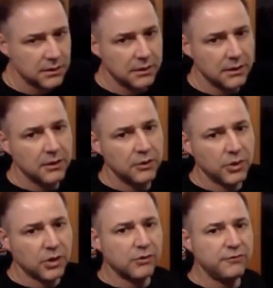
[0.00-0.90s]
you want
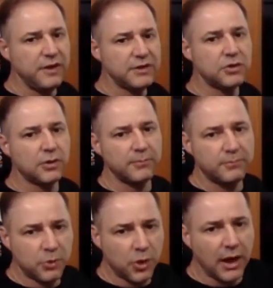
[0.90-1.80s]
to convince your
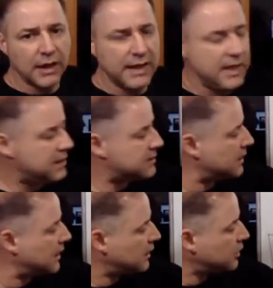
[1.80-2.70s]
colleagues,
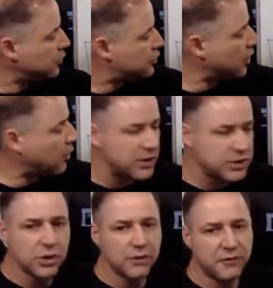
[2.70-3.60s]
you show what's
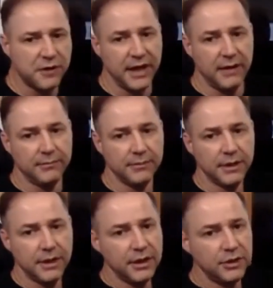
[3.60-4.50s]
good for them.
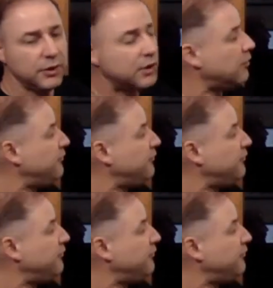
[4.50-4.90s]
You want to convince